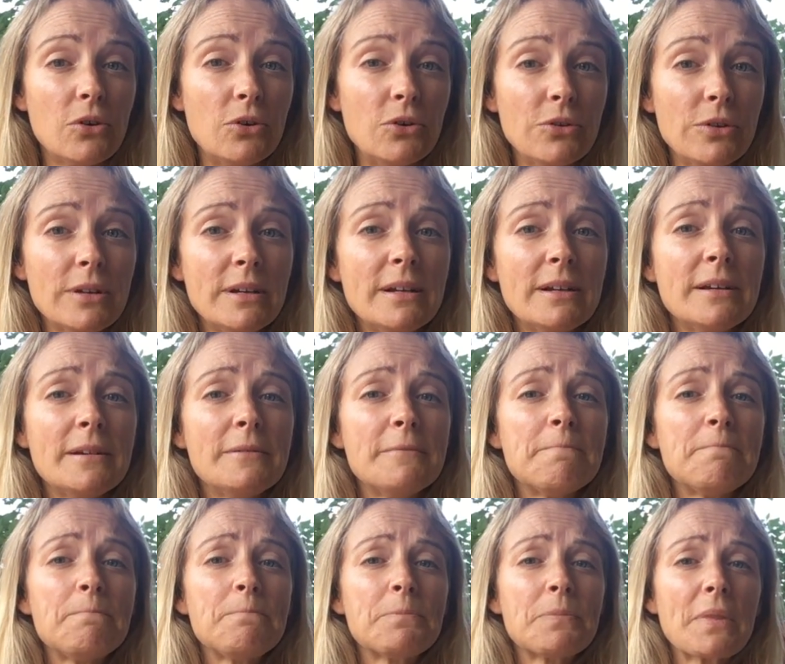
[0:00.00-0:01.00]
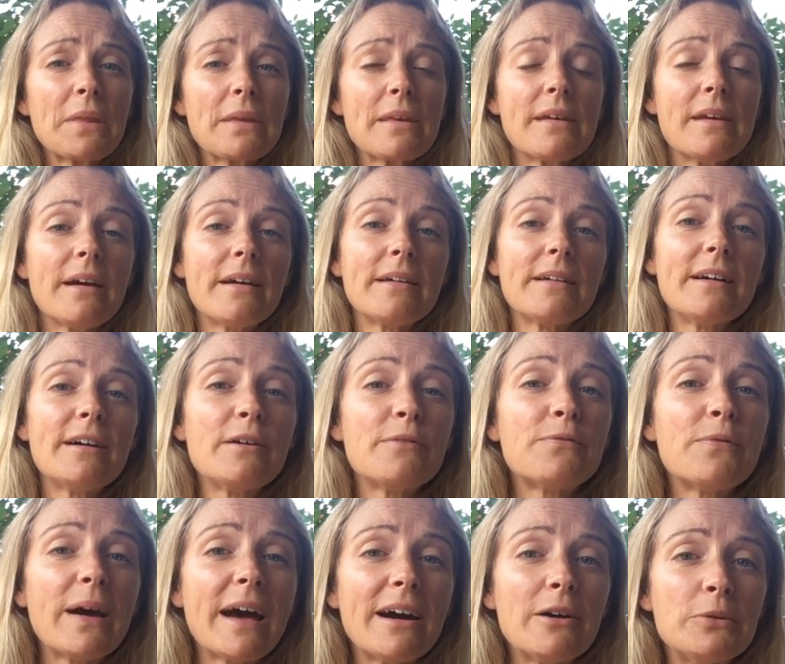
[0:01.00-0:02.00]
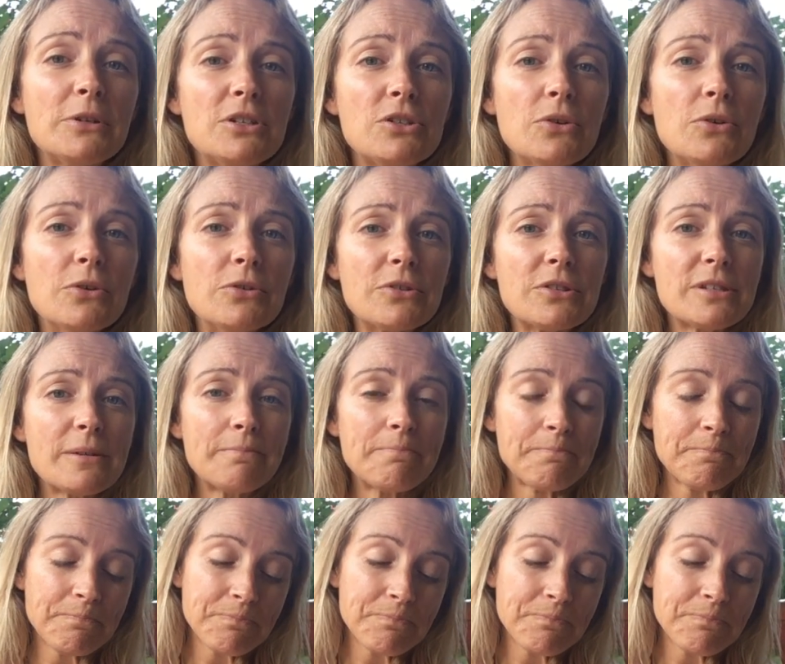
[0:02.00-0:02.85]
on for our dogs.